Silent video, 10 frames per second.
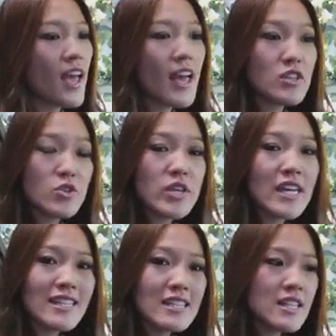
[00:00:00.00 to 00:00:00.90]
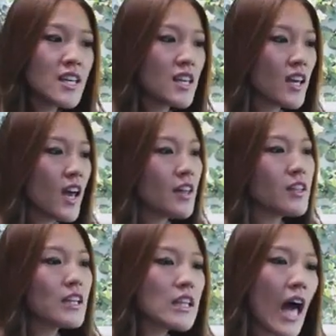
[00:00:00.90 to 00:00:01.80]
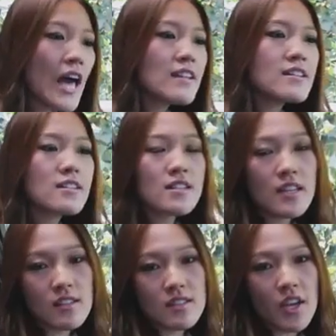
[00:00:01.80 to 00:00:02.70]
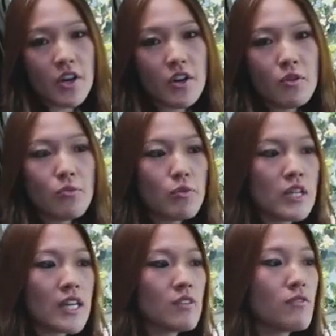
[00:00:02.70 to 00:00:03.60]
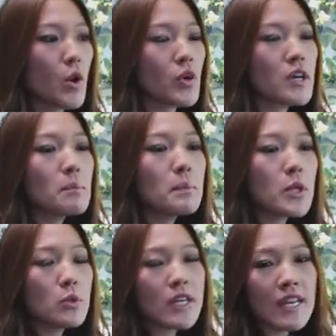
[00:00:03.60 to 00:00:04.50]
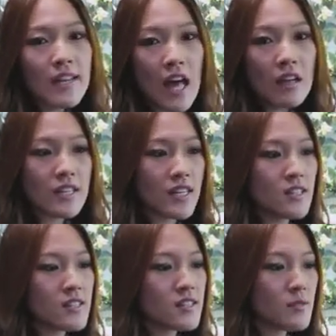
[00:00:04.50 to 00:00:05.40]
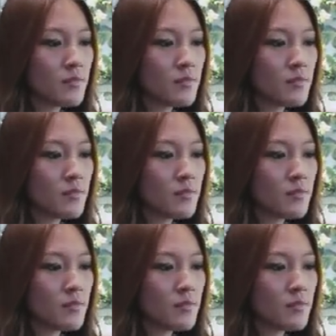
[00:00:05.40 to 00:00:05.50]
As you can see, the lines in the interior really evoke beauty and elegance.